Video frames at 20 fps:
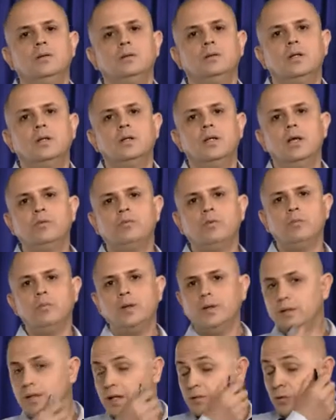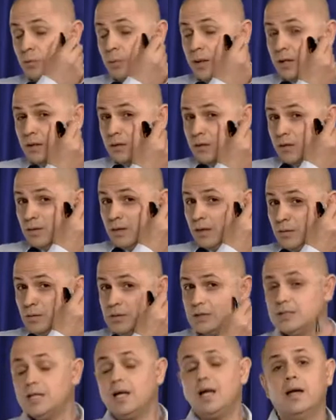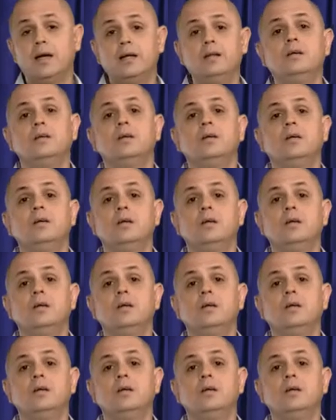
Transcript: that never made it to the other side,